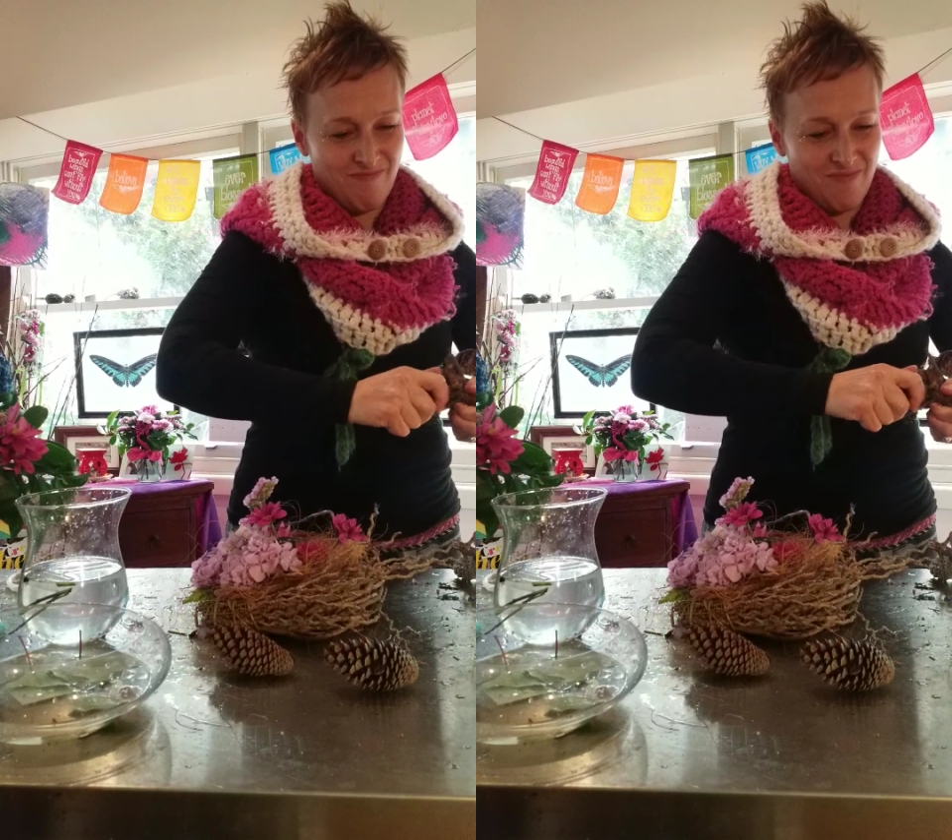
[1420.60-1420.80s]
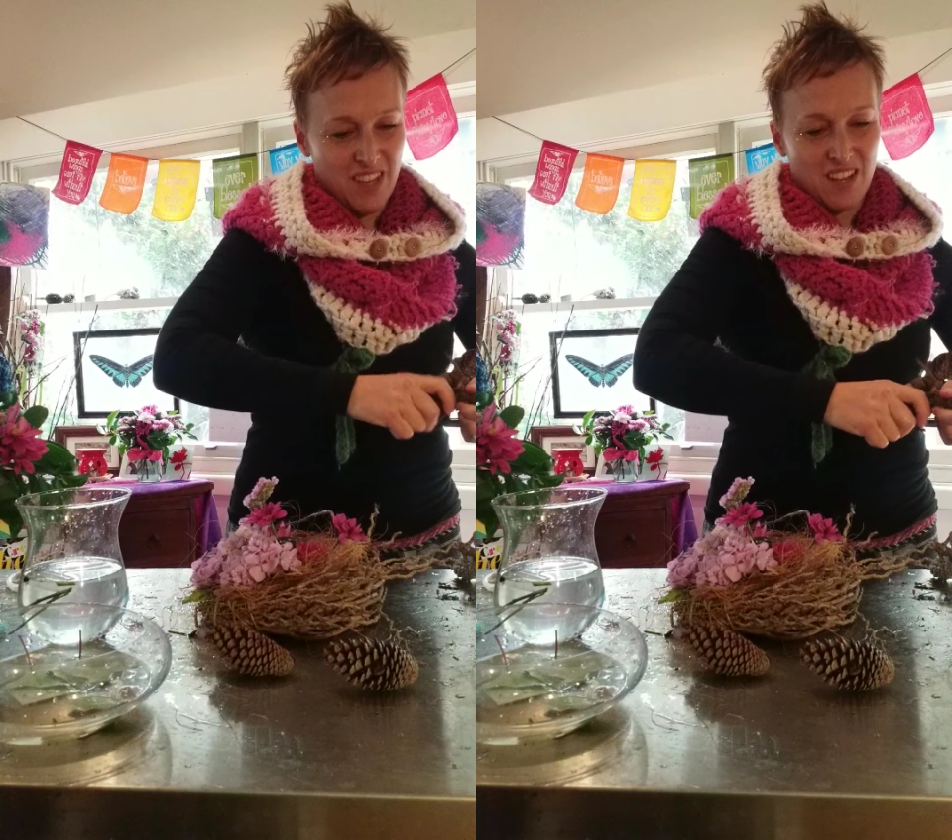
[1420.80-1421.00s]

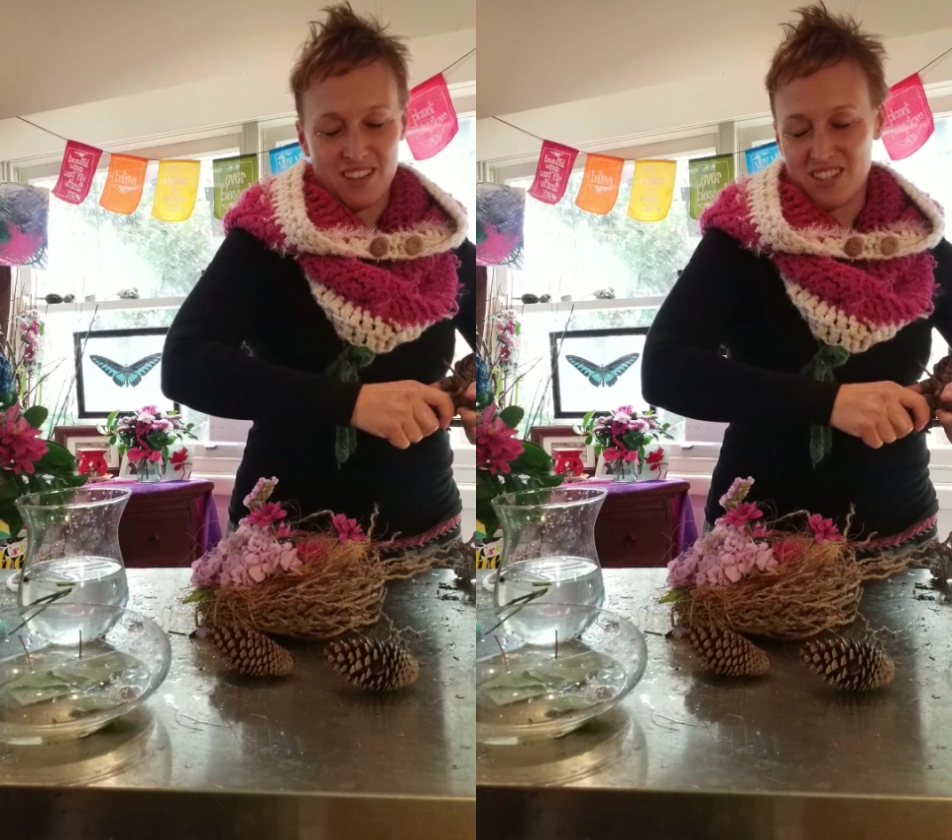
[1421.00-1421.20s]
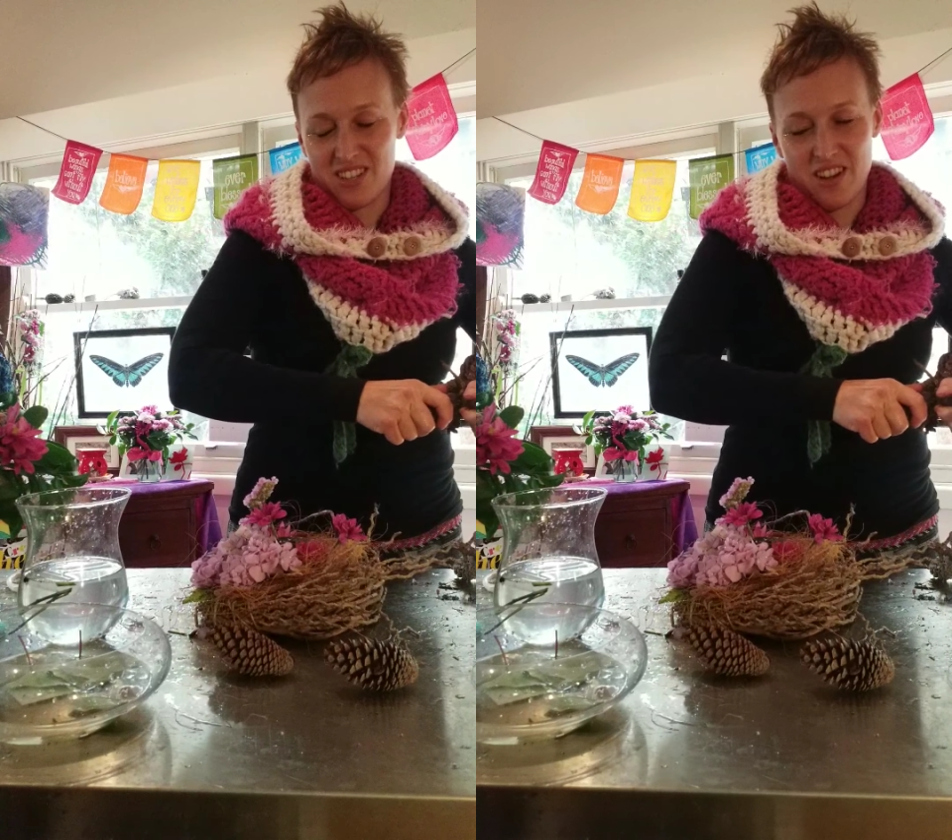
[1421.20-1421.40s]

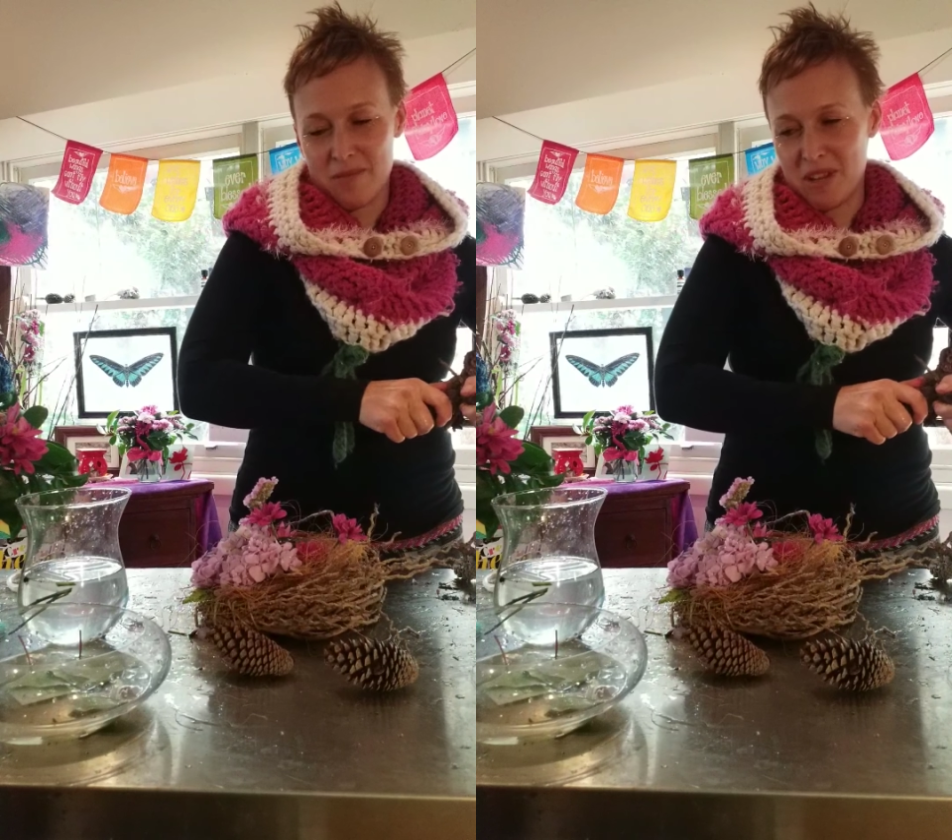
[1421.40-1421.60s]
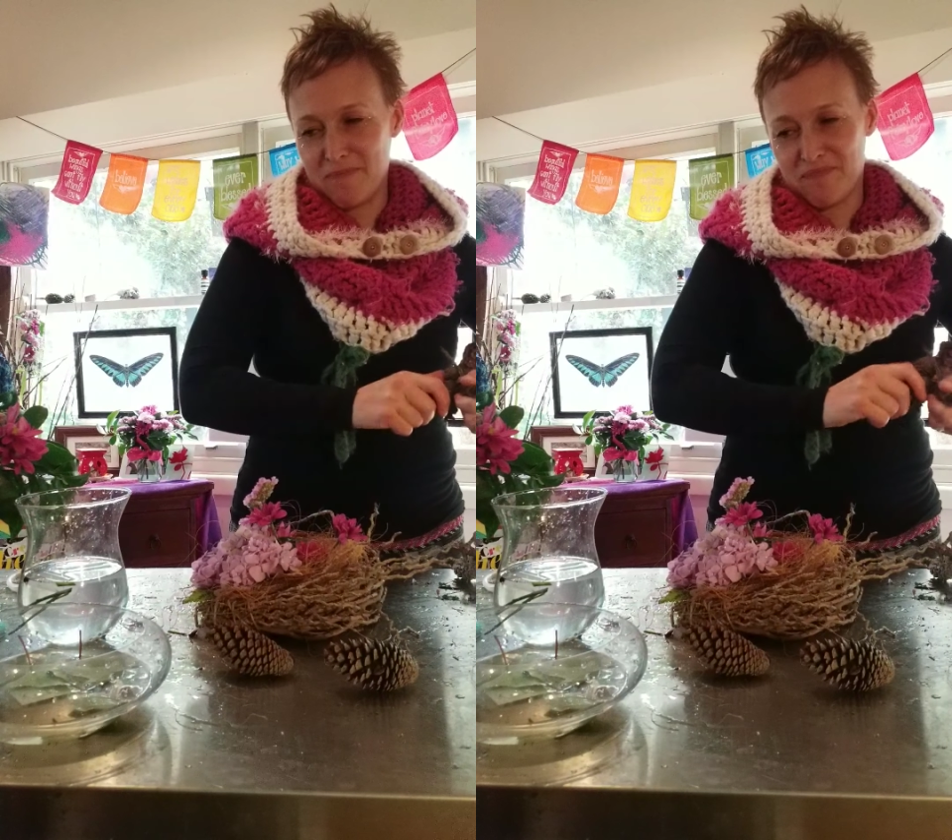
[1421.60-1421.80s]
So, I
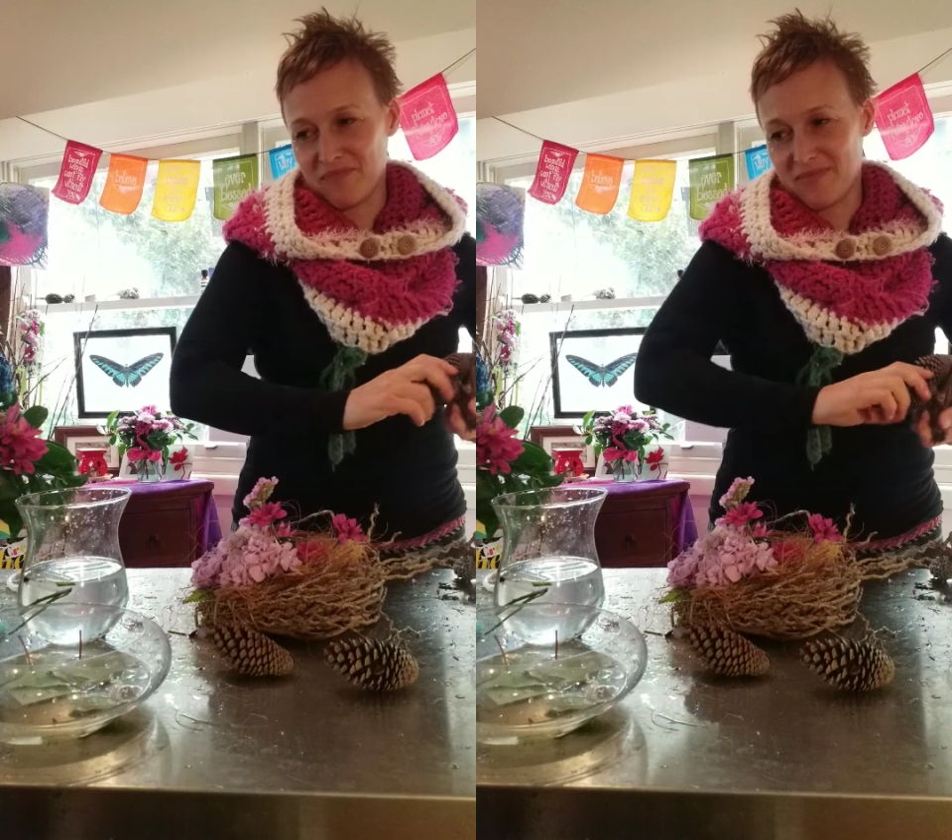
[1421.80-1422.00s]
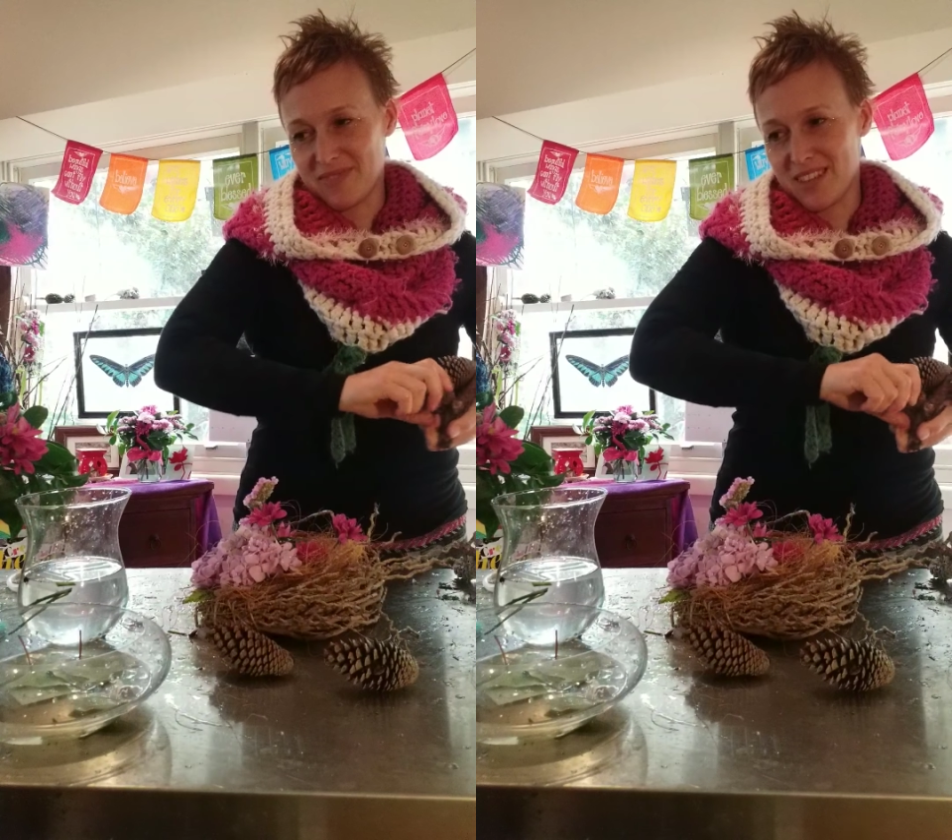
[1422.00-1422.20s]
mean,
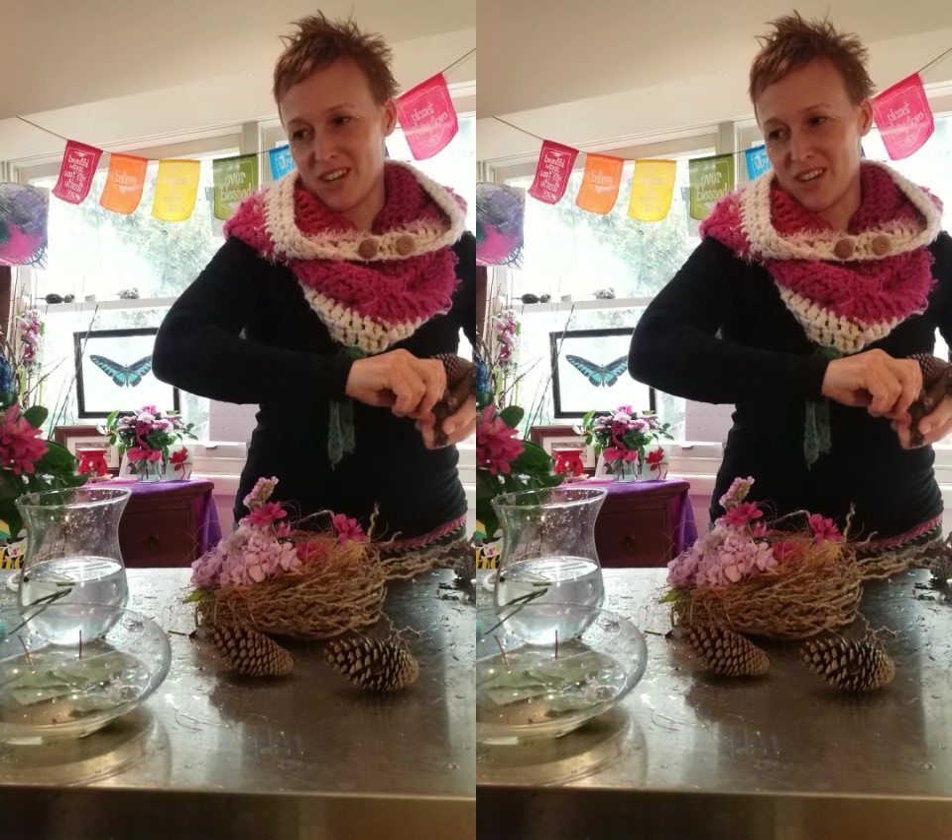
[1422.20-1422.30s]
you know,